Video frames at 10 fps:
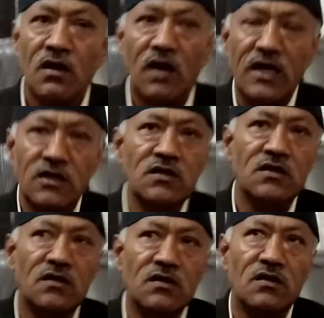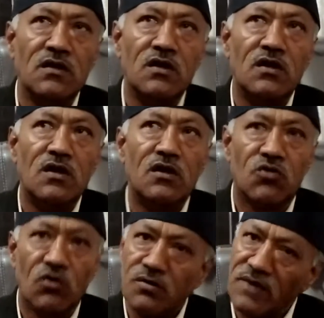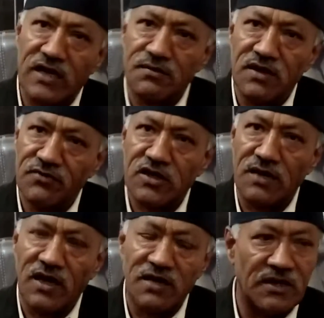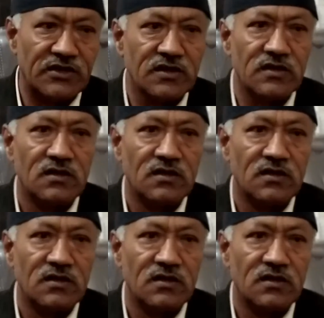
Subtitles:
I told madam every time I met her,